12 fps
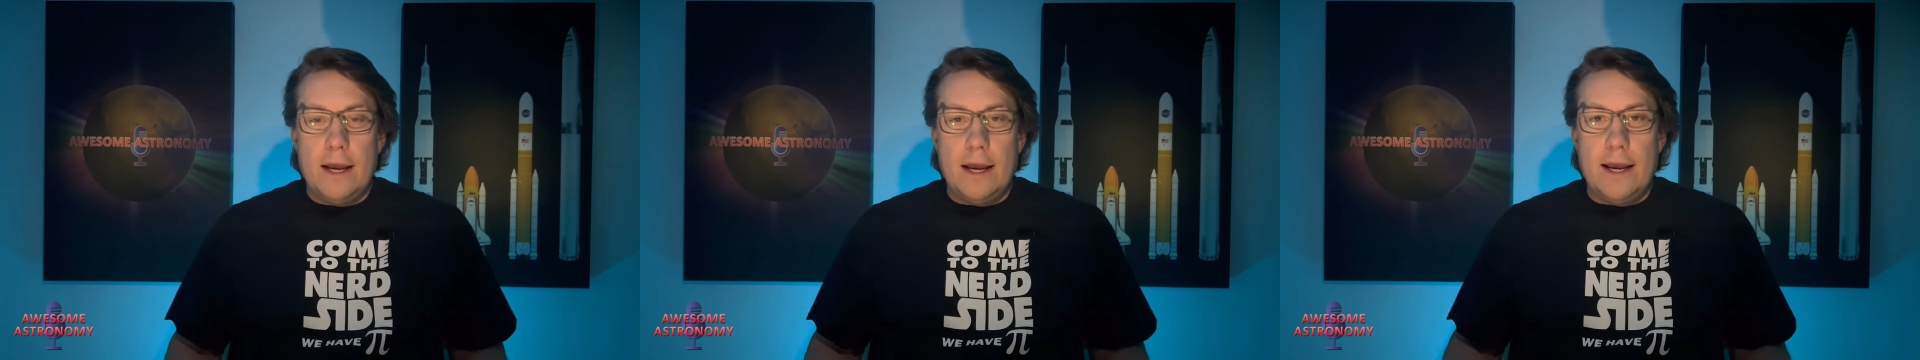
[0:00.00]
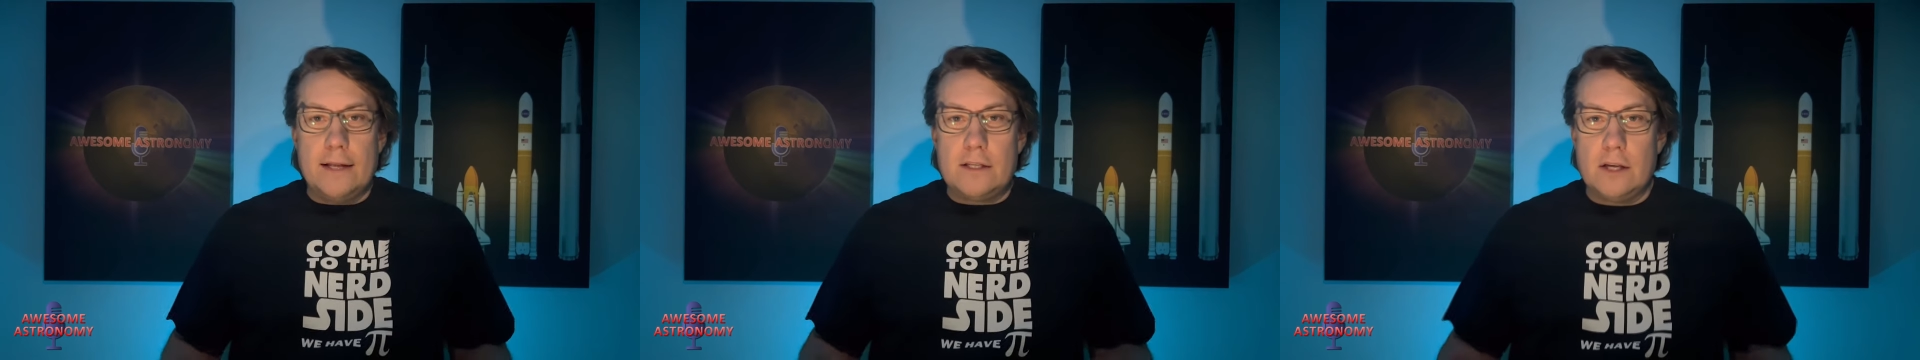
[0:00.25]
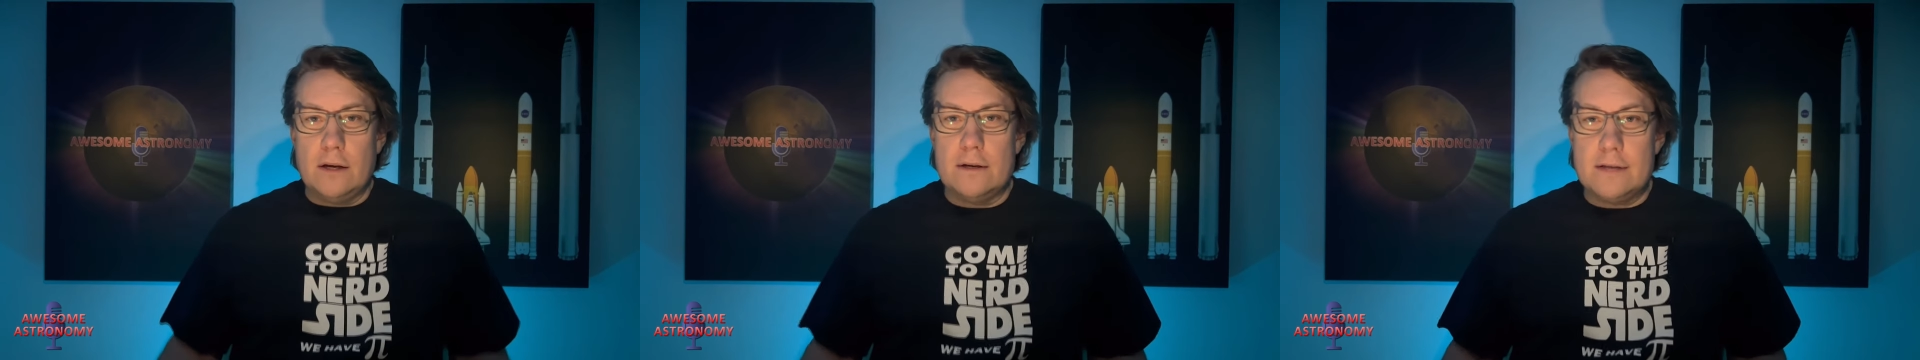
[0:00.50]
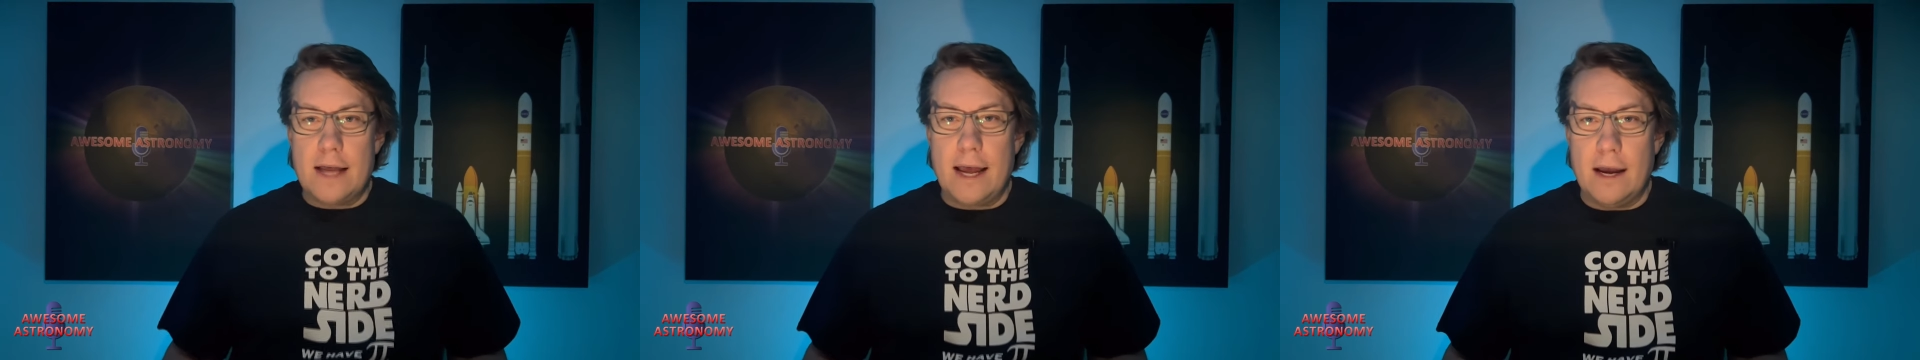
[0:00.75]
it
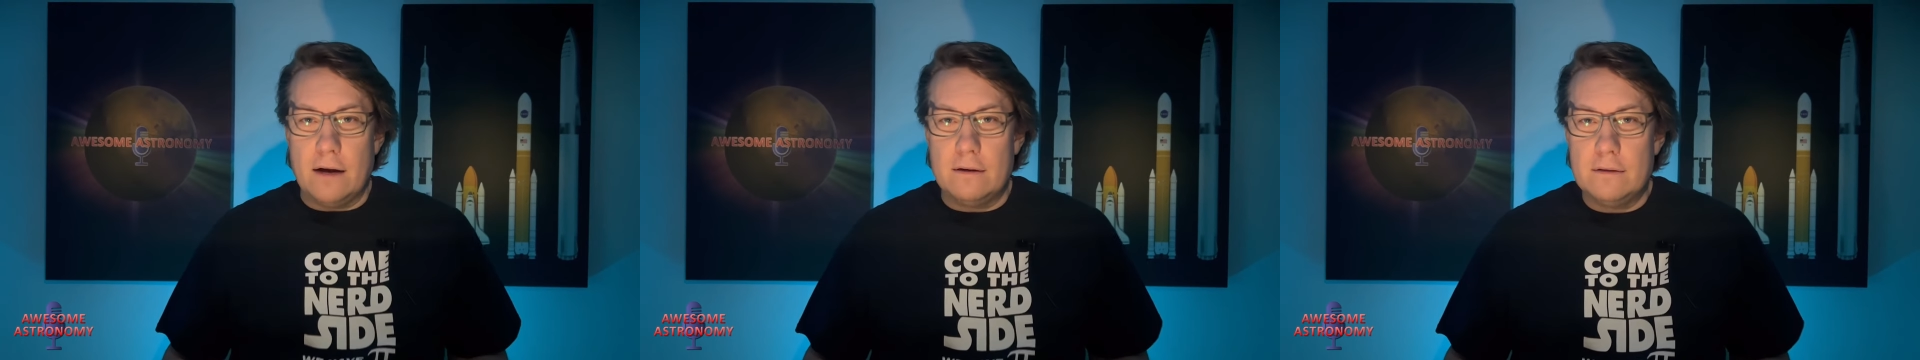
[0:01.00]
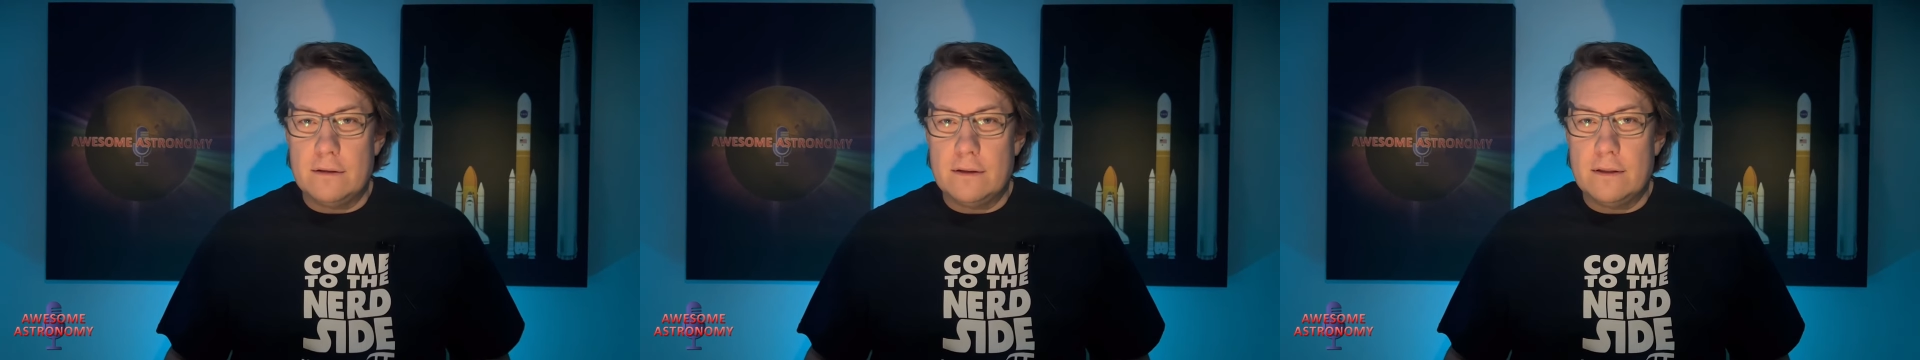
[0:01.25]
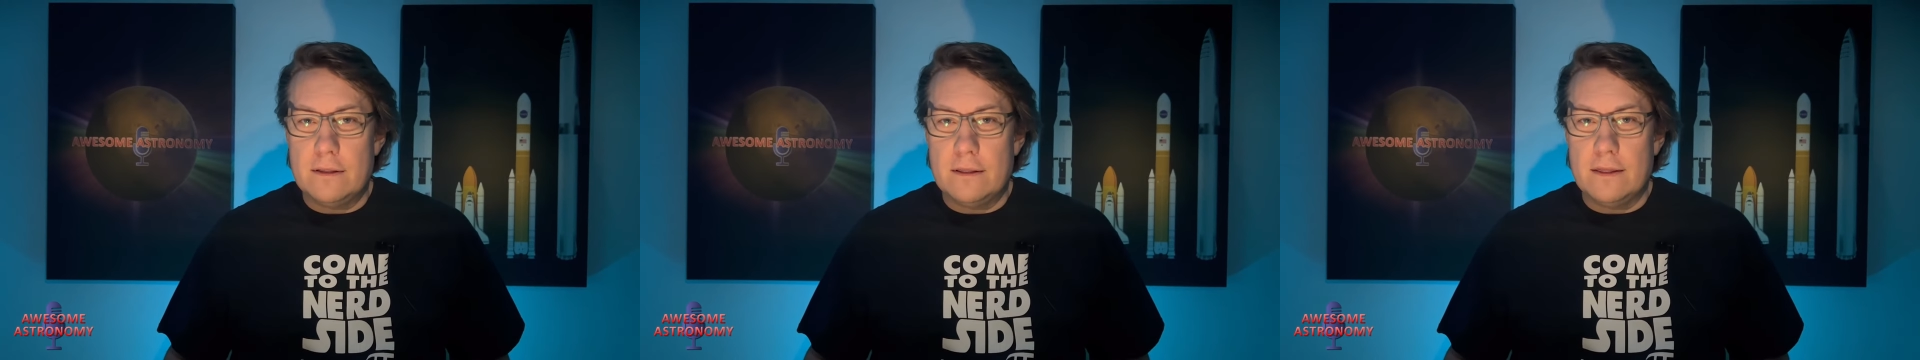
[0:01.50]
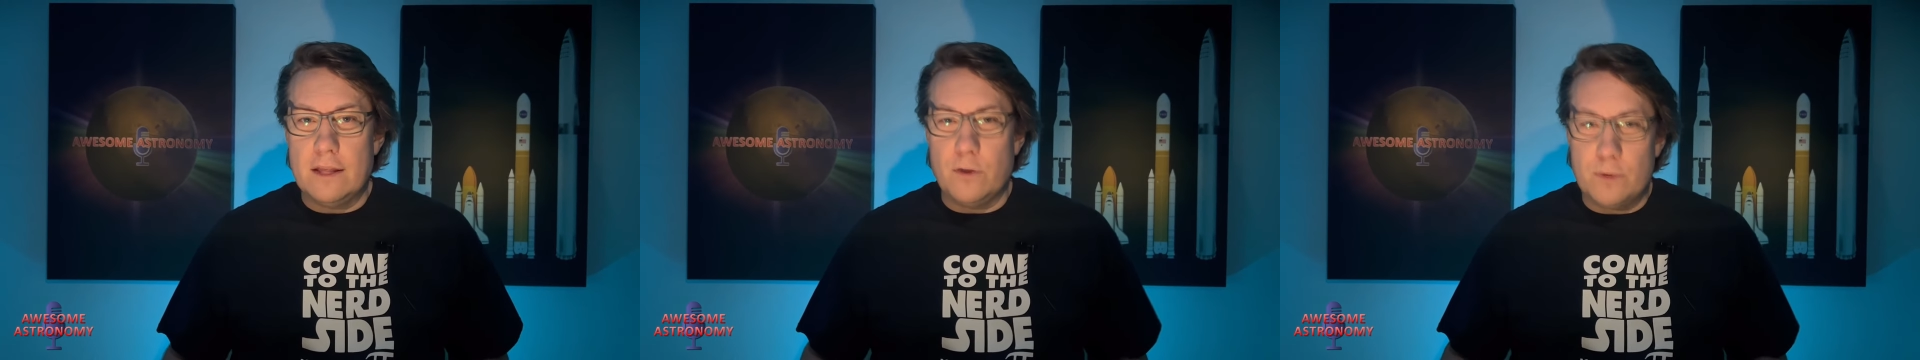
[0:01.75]
turned out
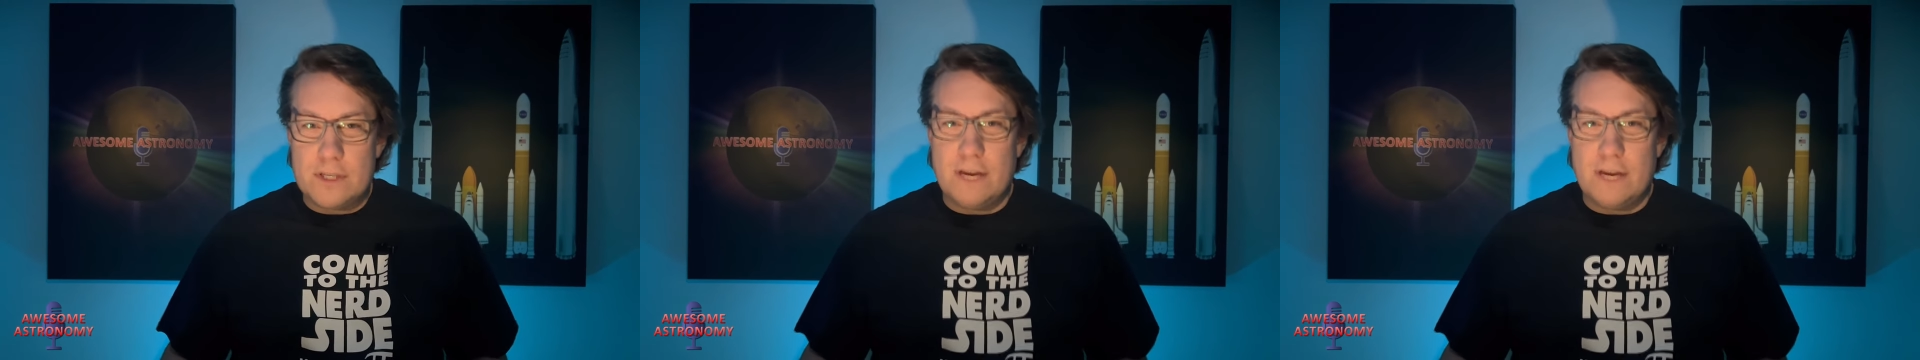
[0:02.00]
that it was